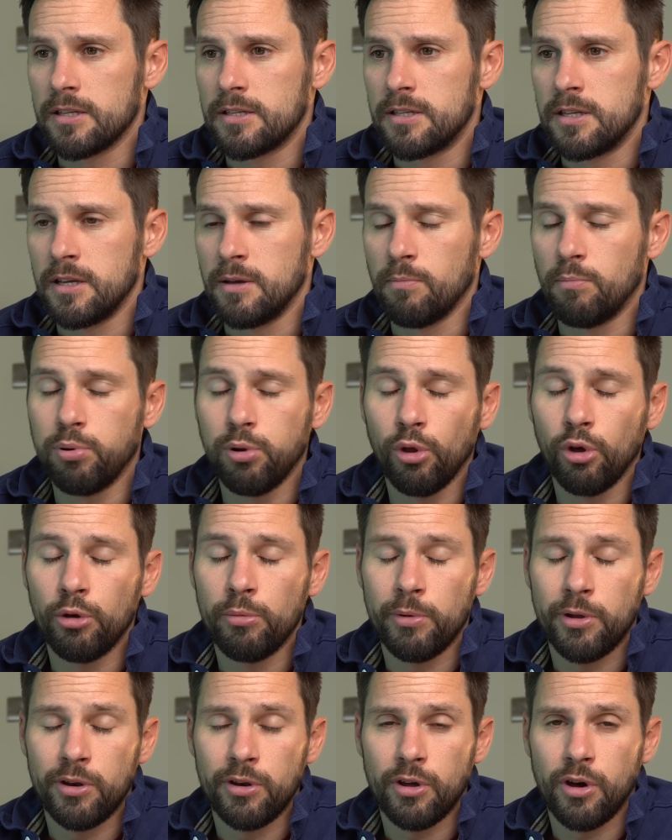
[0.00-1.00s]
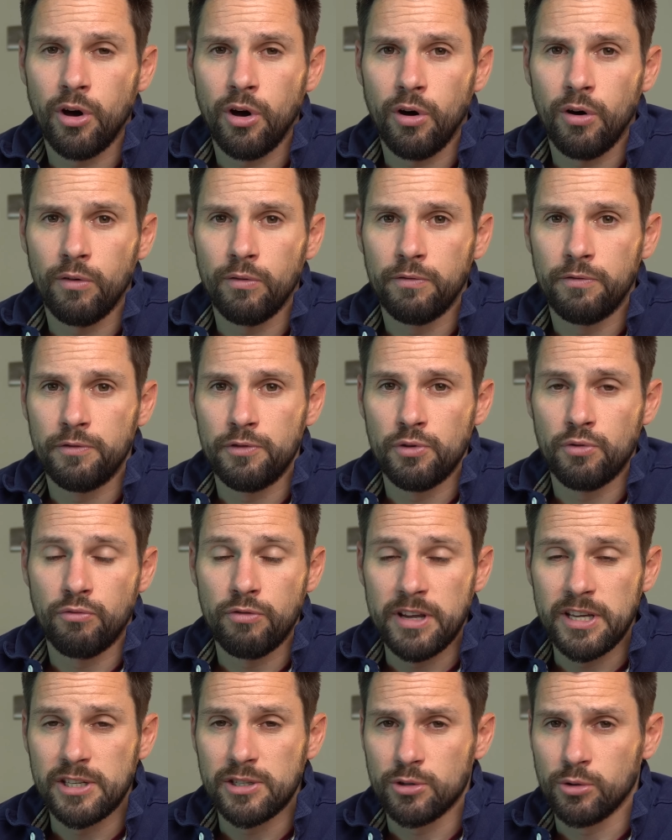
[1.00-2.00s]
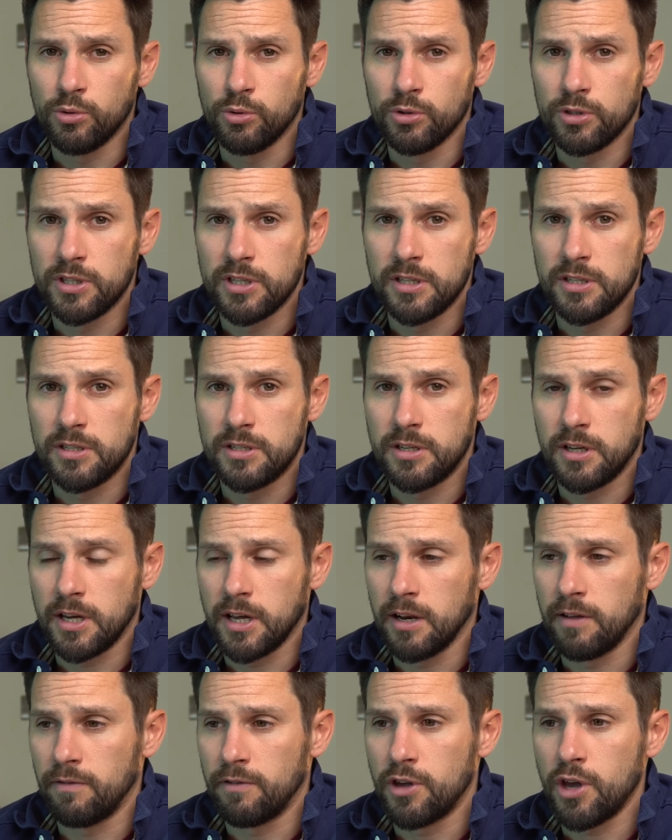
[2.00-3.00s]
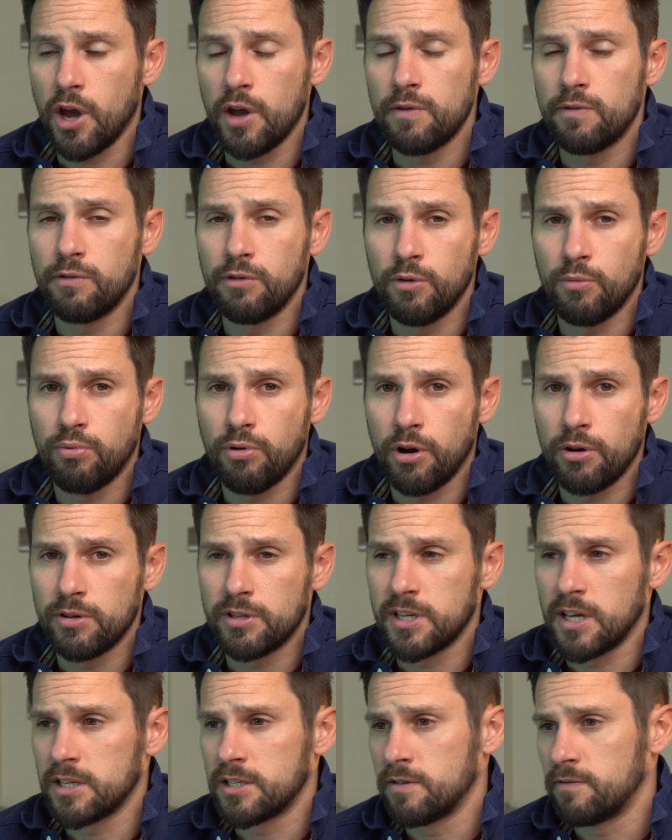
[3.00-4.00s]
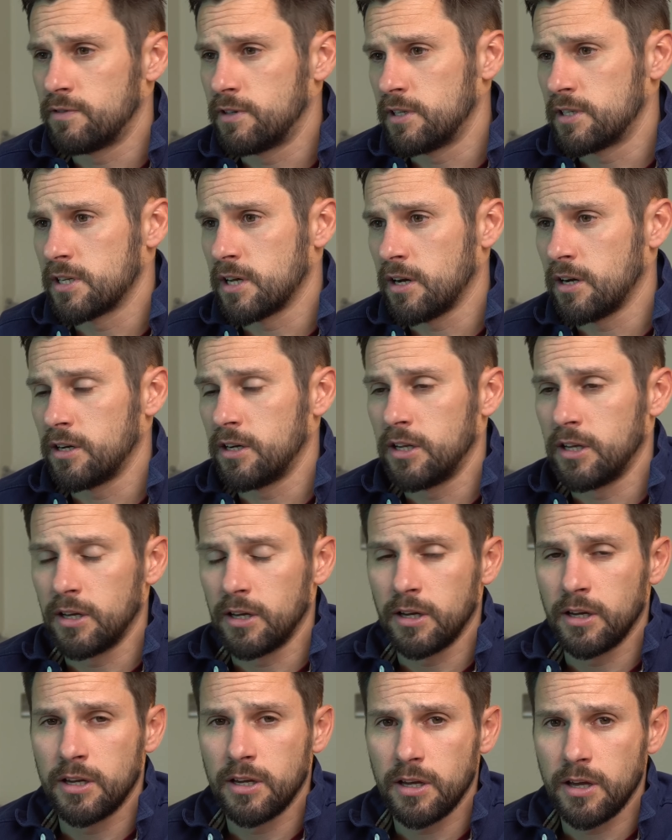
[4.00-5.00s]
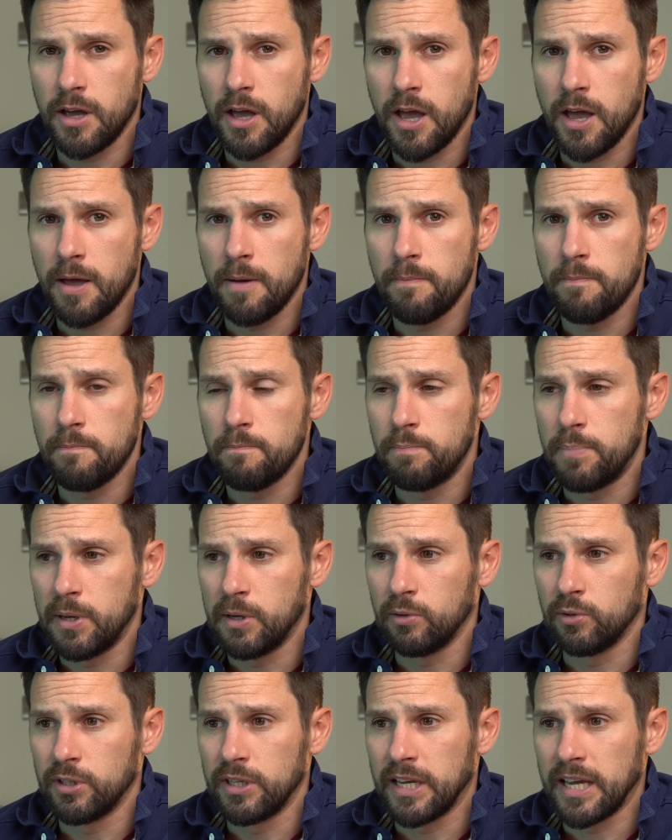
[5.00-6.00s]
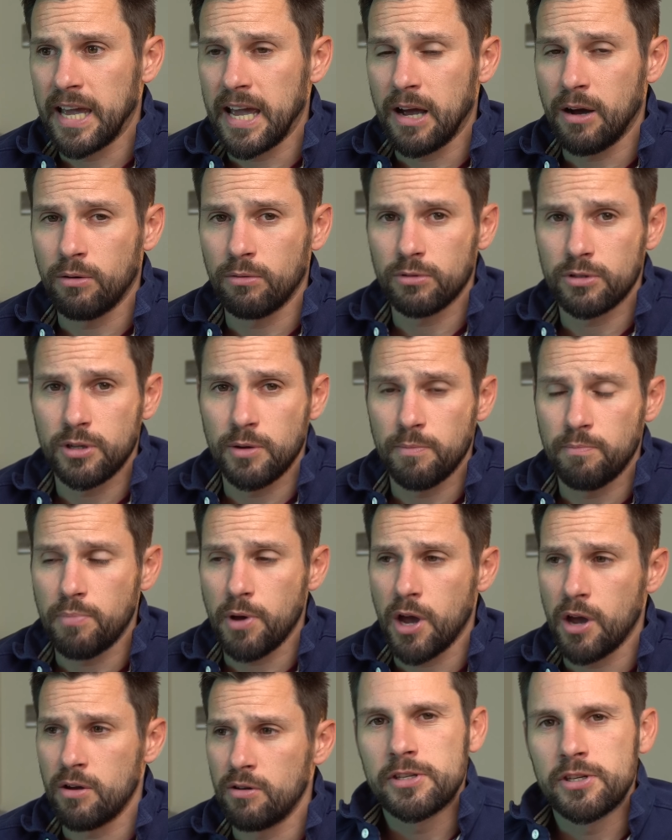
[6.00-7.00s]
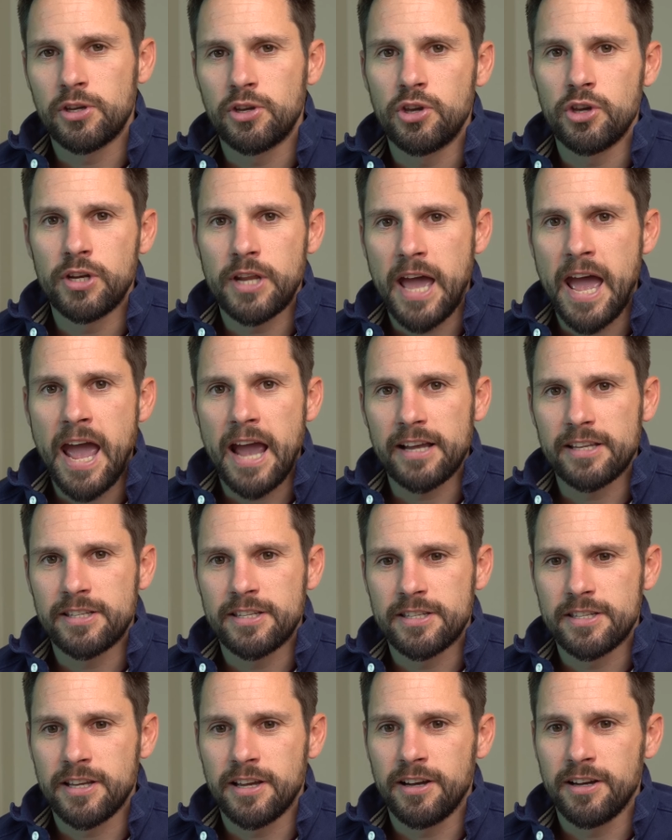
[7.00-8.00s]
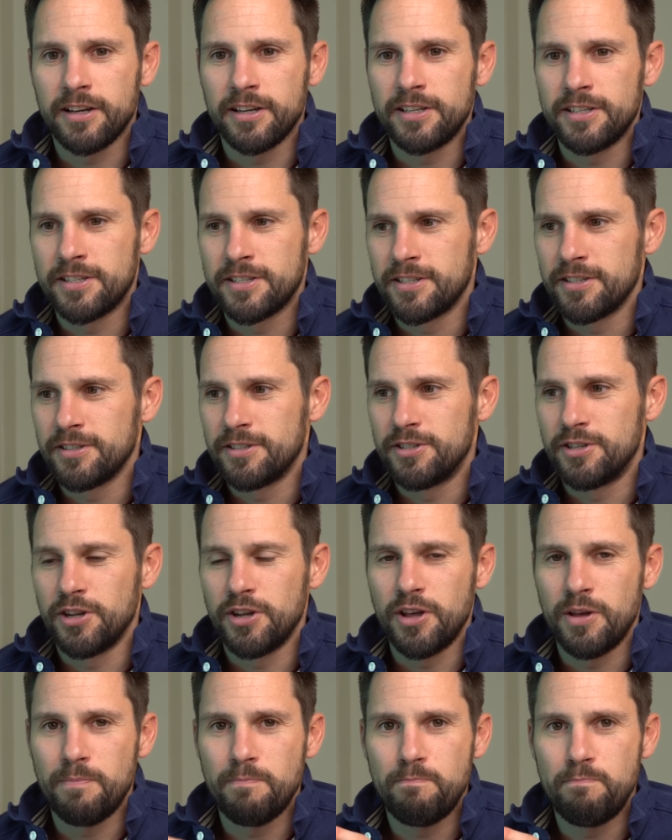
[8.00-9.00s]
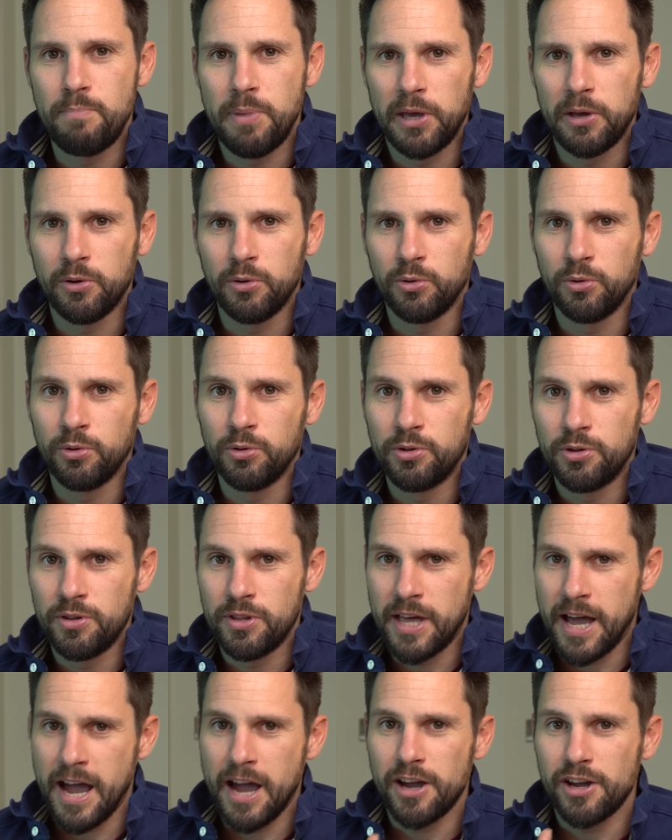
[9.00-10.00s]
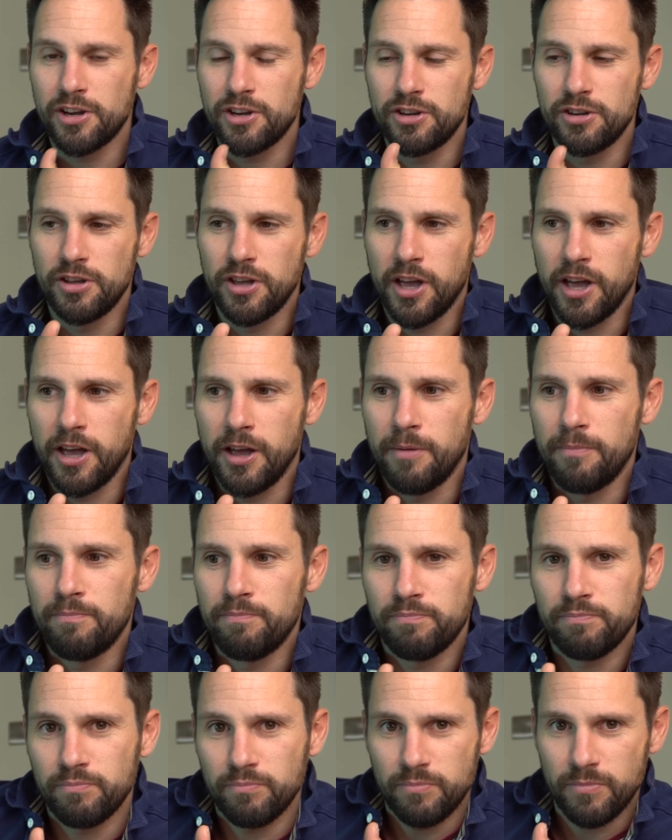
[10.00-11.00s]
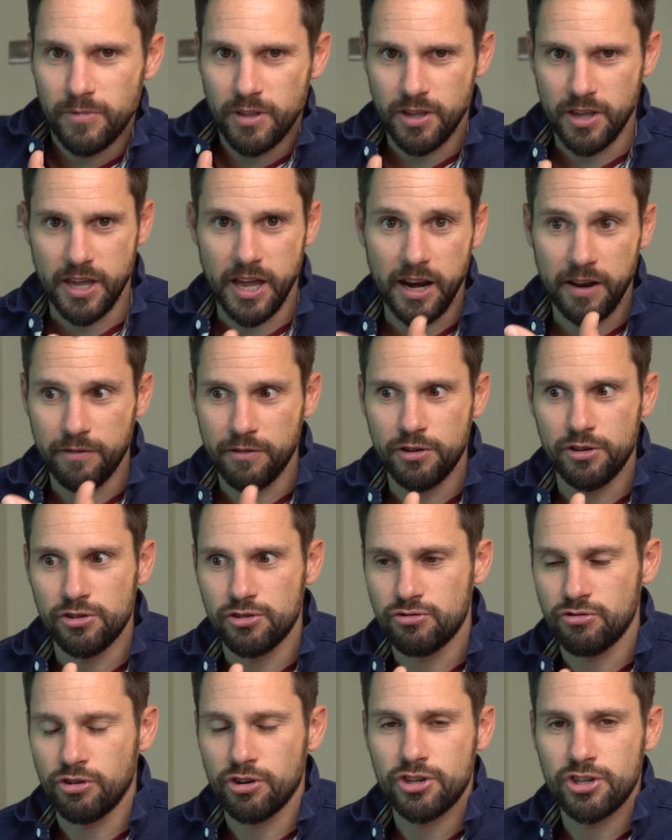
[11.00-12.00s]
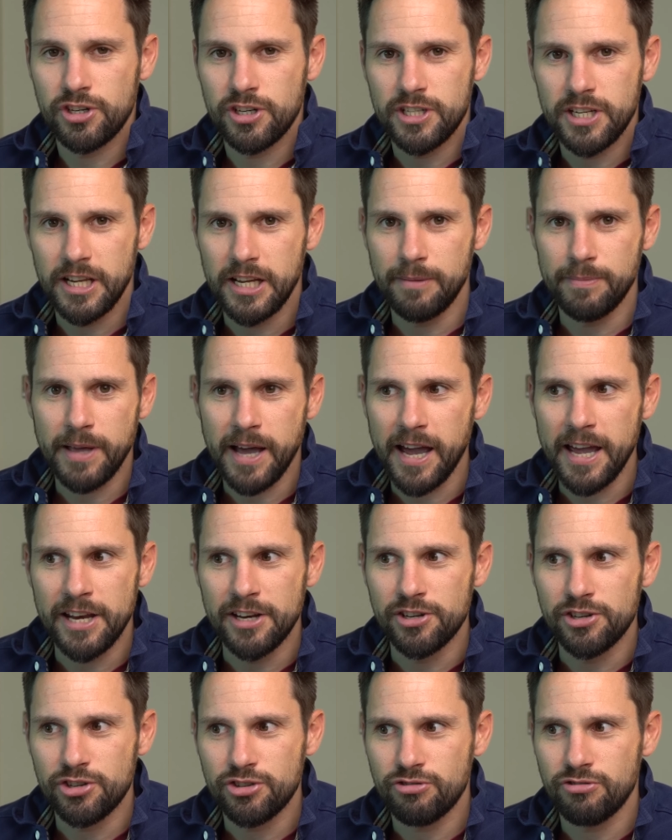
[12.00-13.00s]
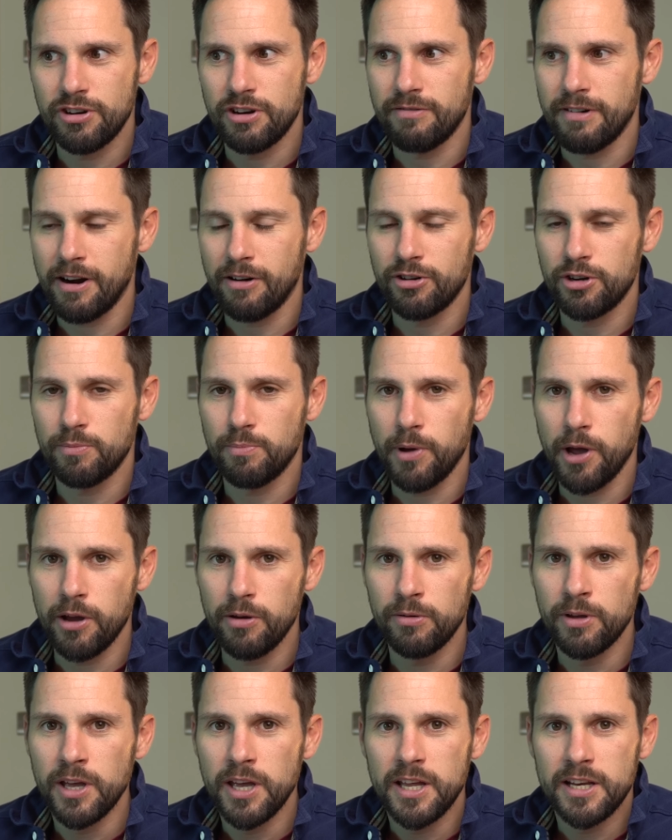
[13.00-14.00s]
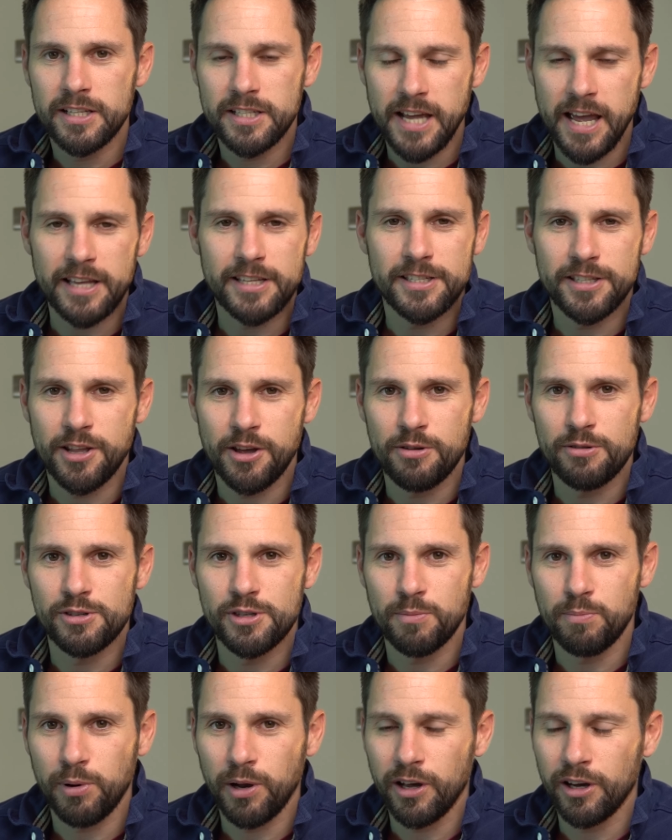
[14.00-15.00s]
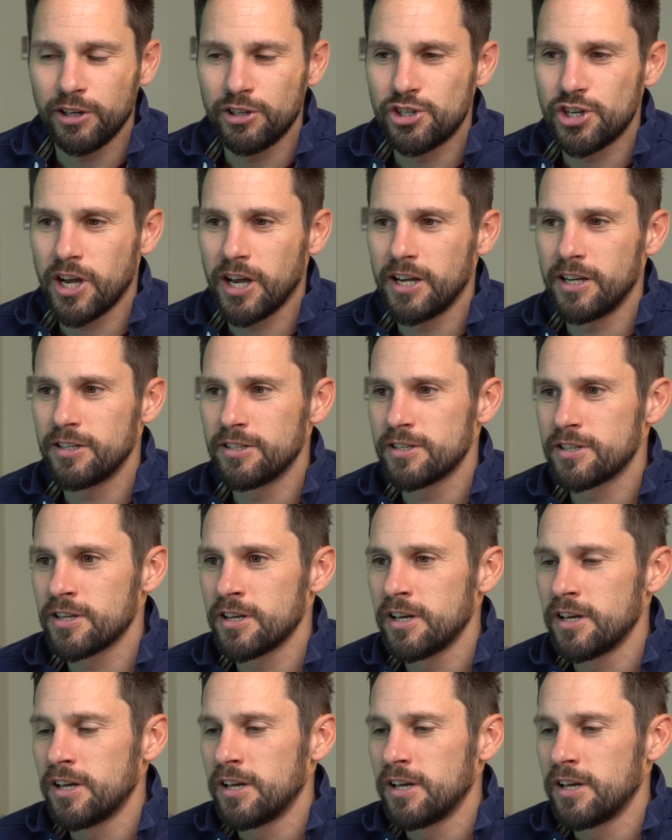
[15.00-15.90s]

the employment of your resources to kind of go through the process of designing, building out a boat. It's a good exercise to build that kind of construction team, that industry around your boat, test those supply chains.